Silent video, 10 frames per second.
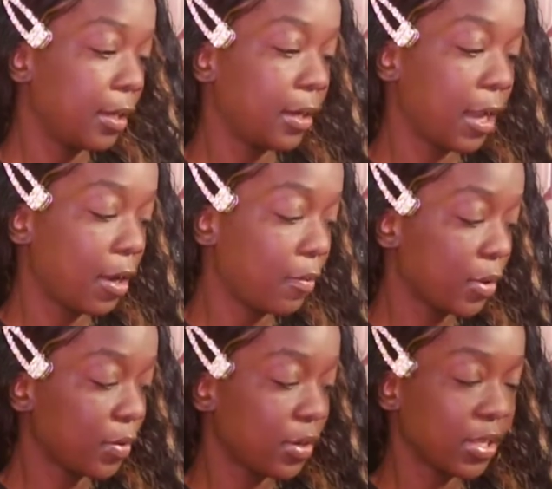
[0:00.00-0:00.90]
Now we're
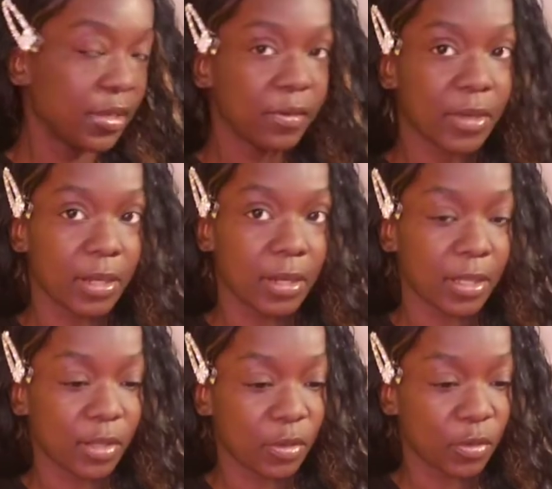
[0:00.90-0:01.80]
going to get
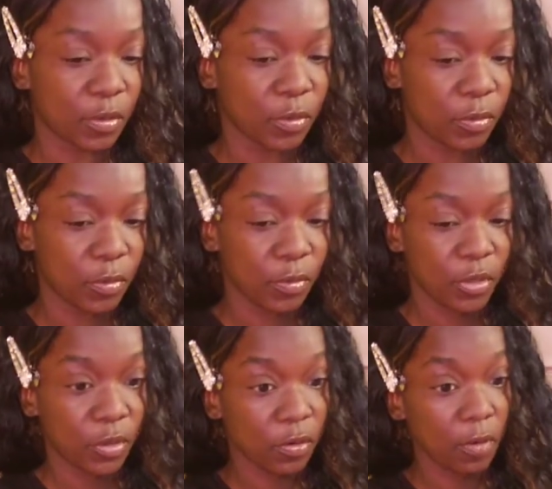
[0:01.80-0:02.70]
into
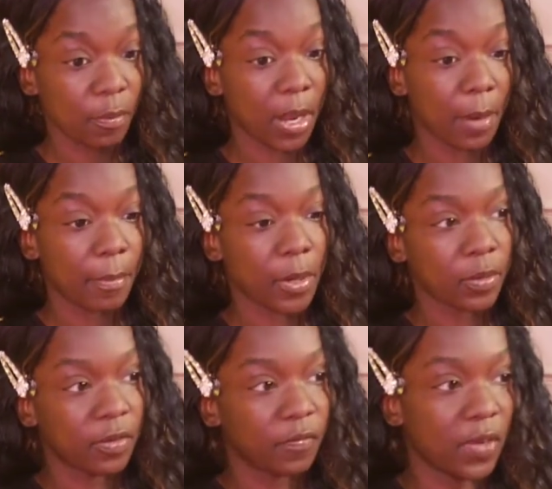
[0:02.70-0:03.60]
two of my
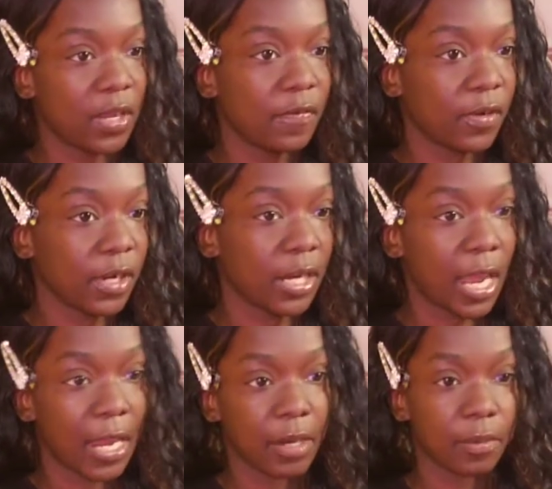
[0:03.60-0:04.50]
most favorite
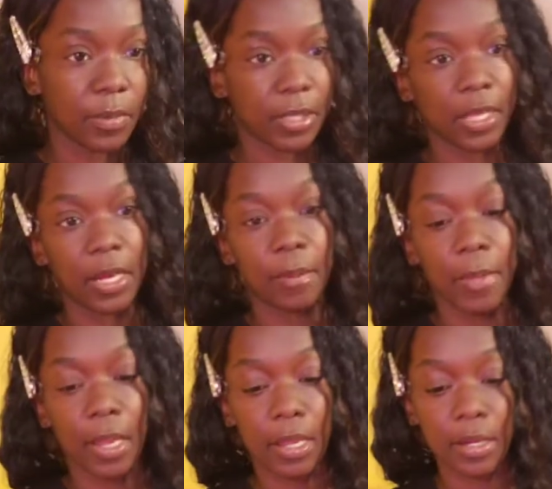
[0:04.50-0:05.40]
items that I'm
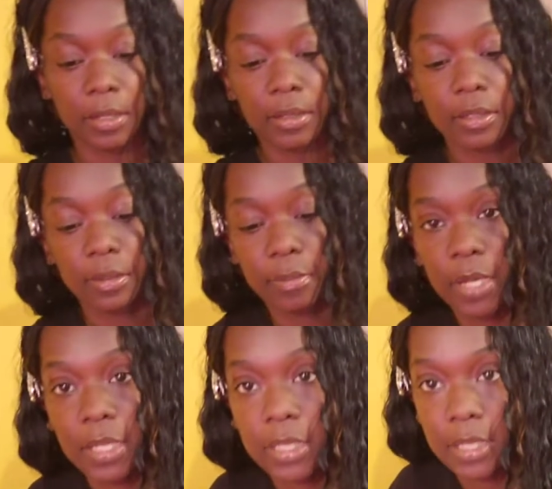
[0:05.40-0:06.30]
adding to
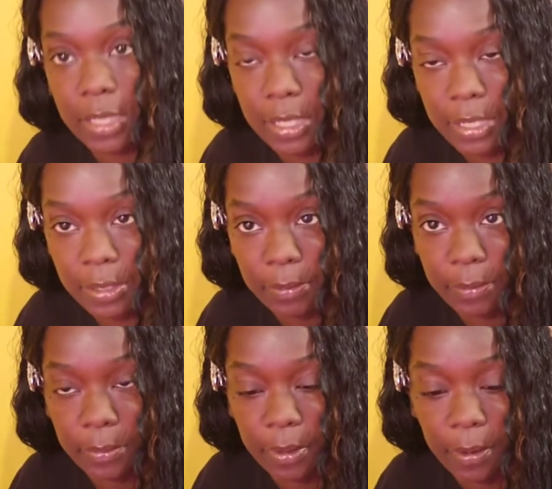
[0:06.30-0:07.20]
my site.
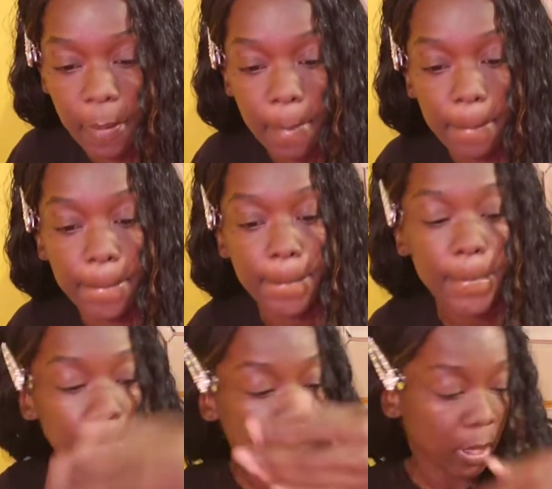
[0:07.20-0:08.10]

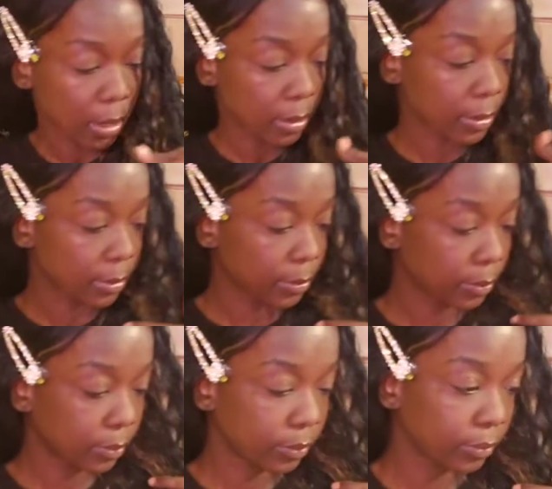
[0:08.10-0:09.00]

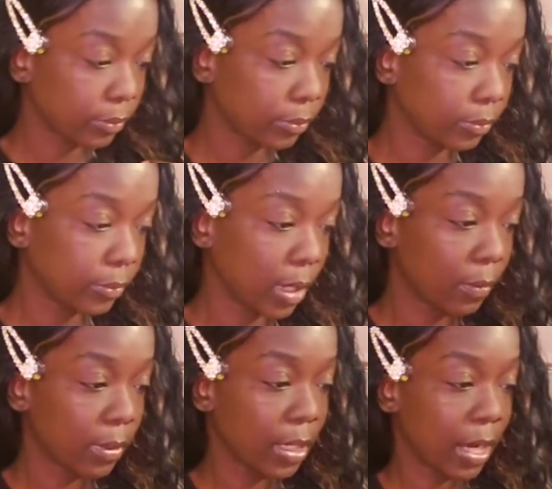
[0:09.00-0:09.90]
I
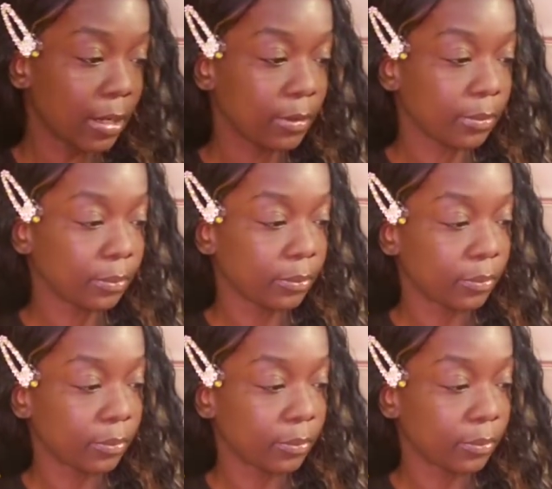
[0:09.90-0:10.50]
really like them.